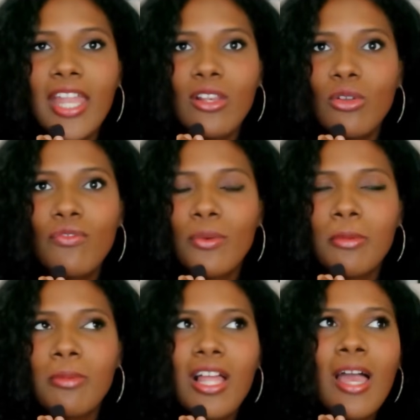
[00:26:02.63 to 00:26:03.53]
there and look for
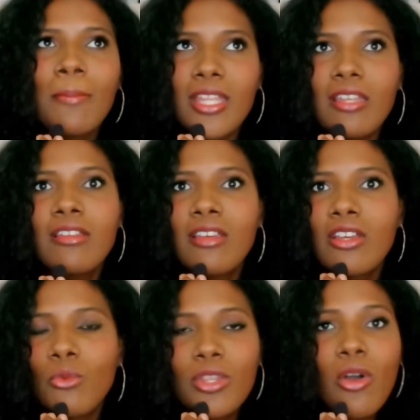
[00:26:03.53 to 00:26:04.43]
people. I mean, with